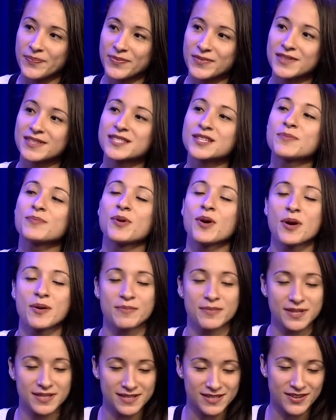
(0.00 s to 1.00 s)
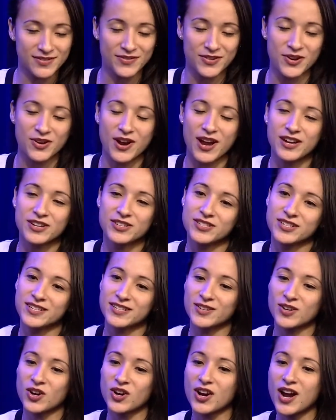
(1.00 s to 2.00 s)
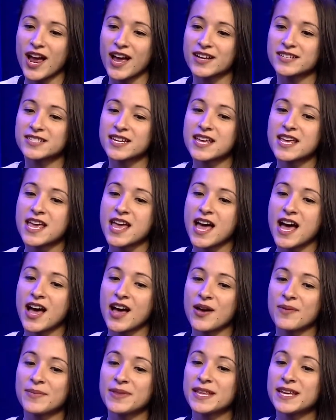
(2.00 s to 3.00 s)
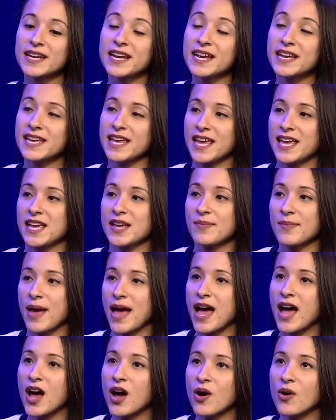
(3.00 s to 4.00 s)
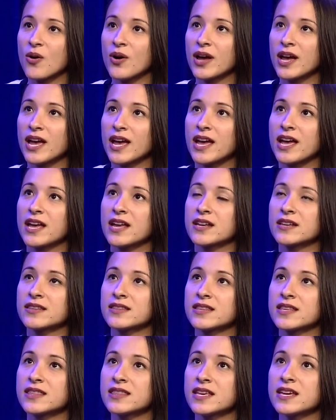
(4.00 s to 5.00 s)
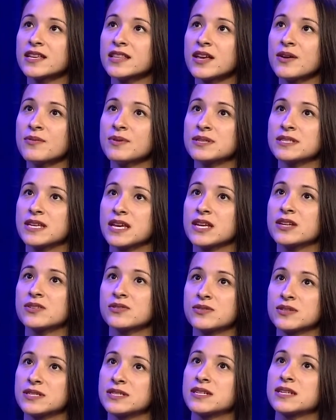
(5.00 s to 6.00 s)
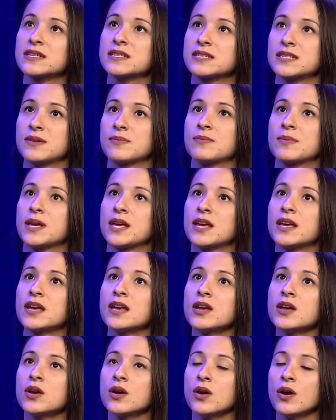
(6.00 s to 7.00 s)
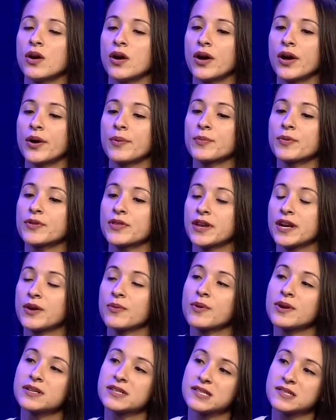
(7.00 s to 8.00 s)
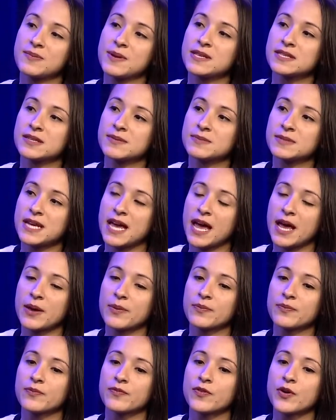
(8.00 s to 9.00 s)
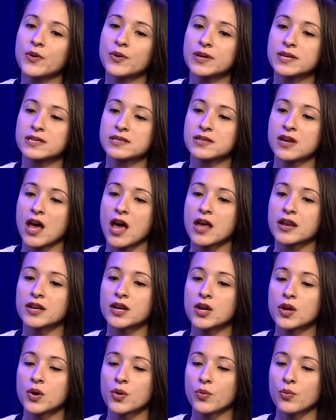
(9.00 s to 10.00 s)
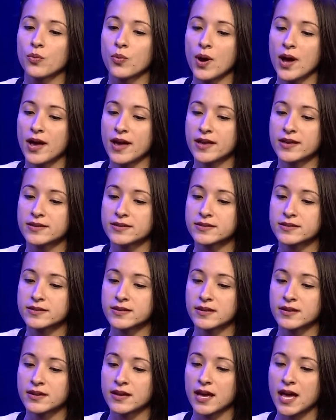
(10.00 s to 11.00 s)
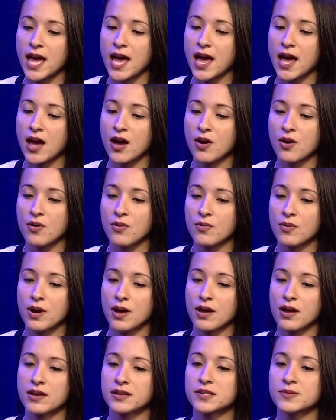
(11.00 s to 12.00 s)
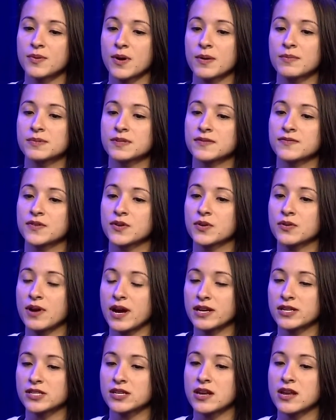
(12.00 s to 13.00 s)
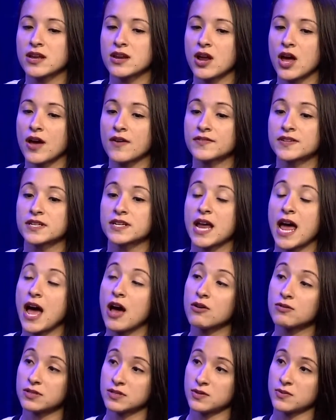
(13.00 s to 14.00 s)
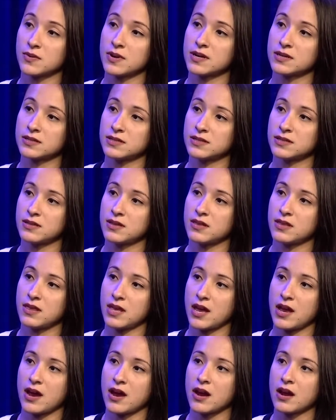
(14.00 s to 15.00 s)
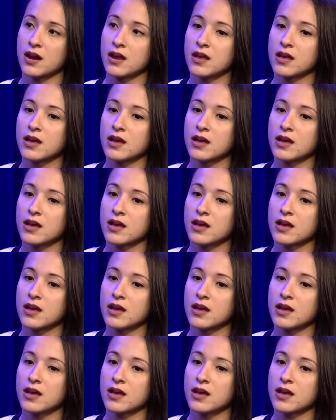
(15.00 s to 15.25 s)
Departments of Correction, correct. And then I came out, and the thing that was interesting to me, or that I wanted to spend some time focused on, was how departments of correction often outsource their